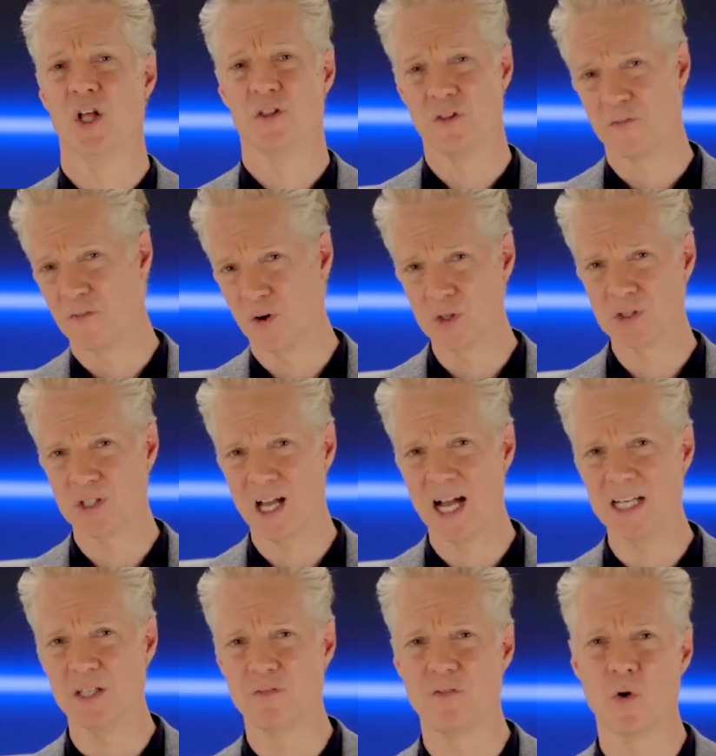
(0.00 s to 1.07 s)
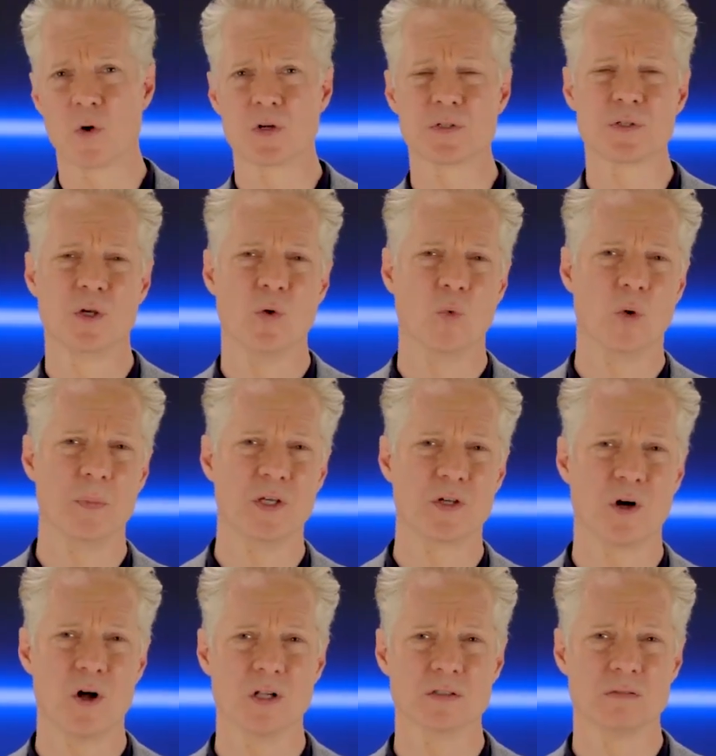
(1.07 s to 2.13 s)
The first ID4s will be
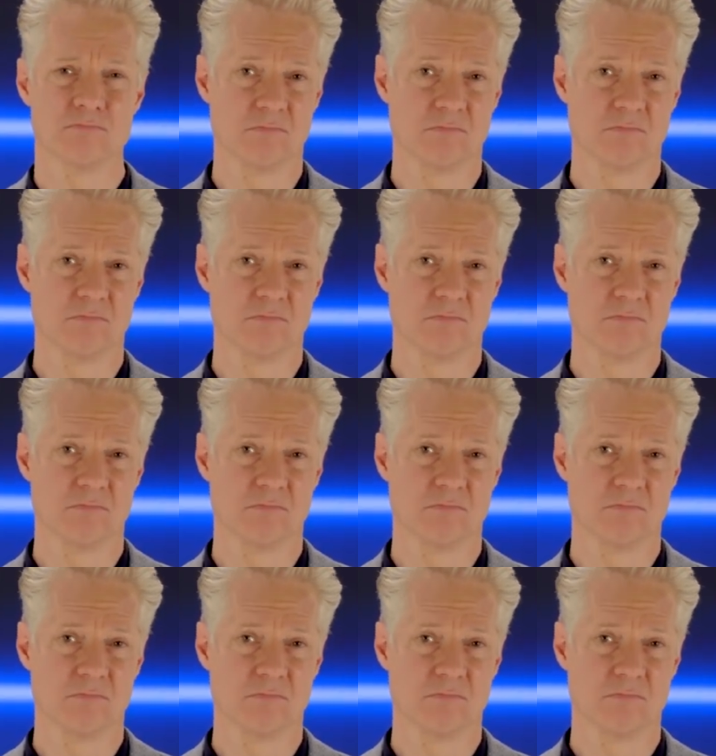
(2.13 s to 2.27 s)
called,